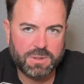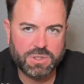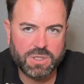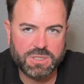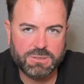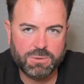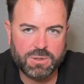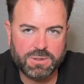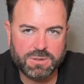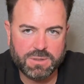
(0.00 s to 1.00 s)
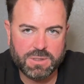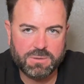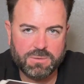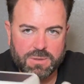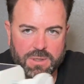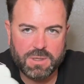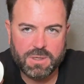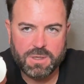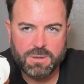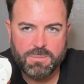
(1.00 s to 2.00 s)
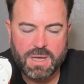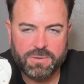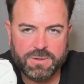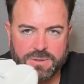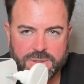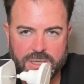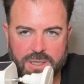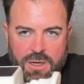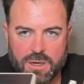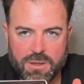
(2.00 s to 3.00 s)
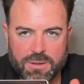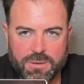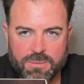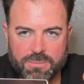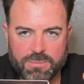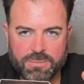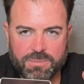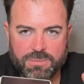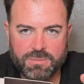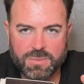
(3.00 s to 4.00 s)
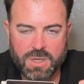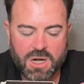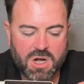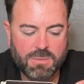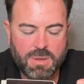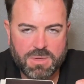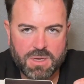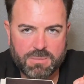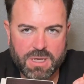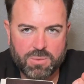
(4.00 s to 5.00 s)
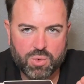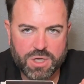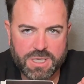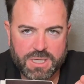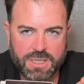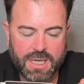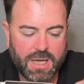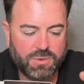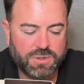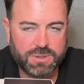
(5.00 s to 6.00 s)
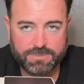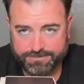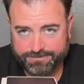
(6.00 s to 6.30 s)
Adjustable. So mount this thing on a, I don't know, maybe on my wood house.